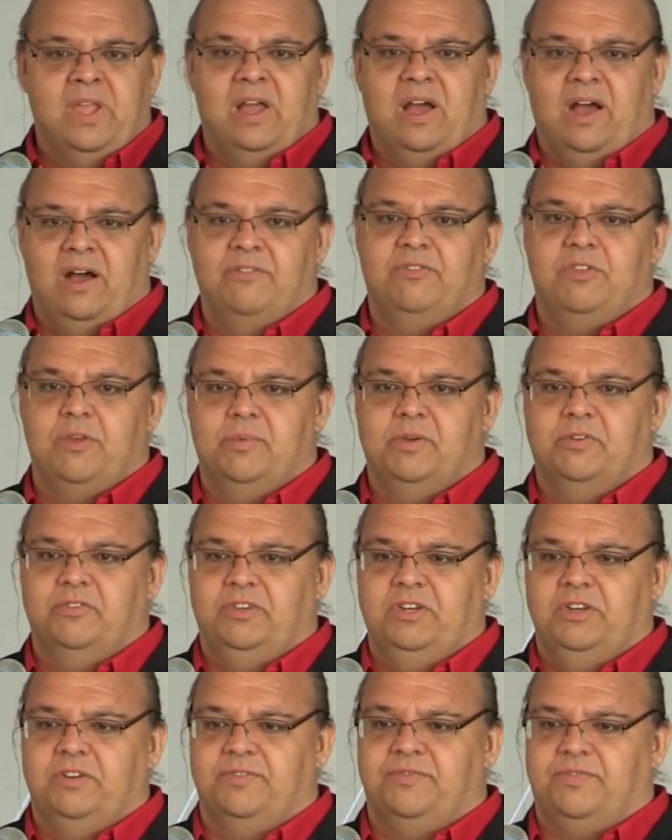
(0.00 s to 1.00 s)
have the
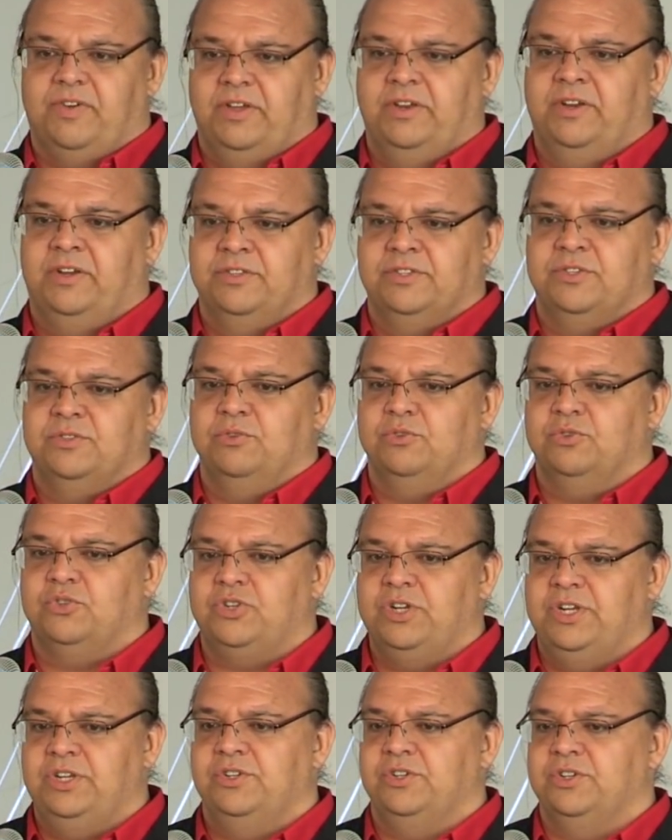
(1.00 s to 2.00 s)
ability to finance those
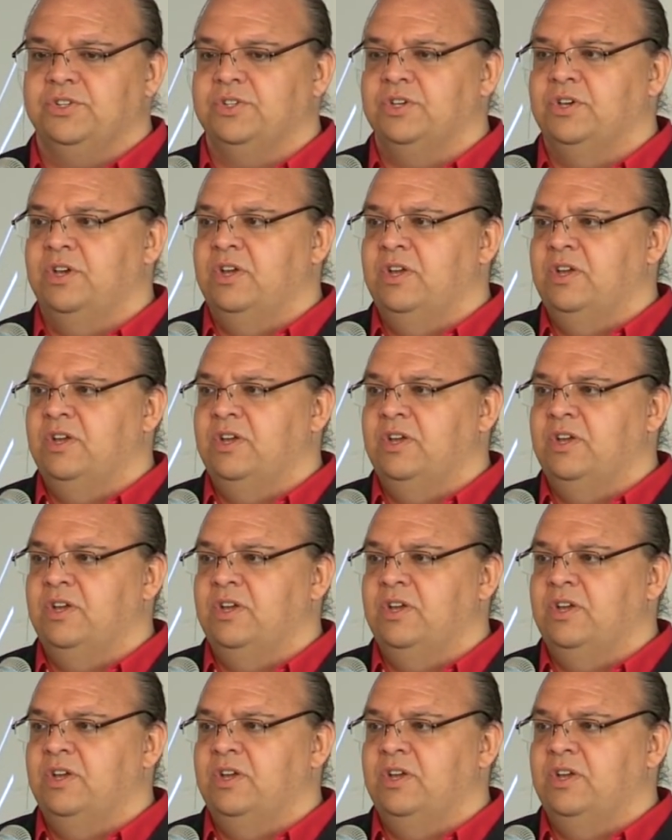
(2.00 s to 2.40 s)
changes.